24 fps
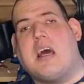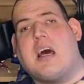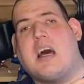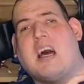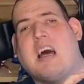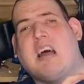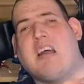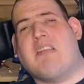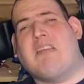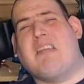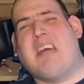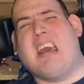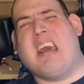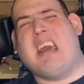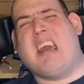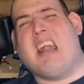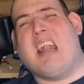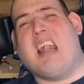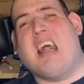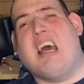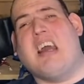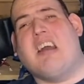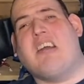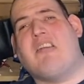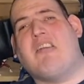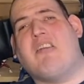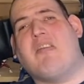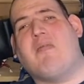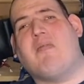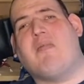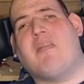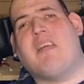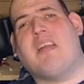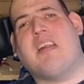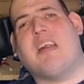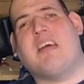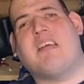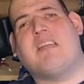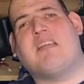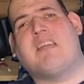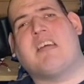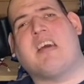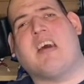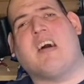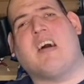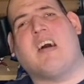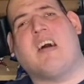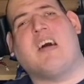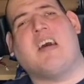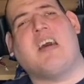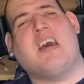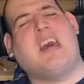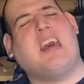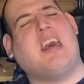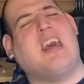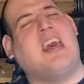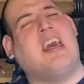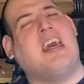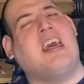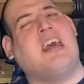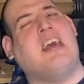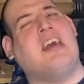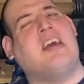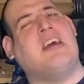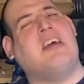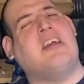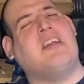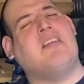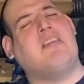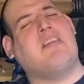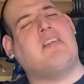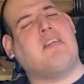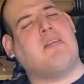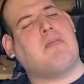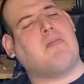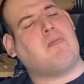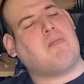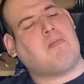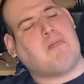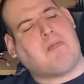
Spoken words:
articulation for this guy is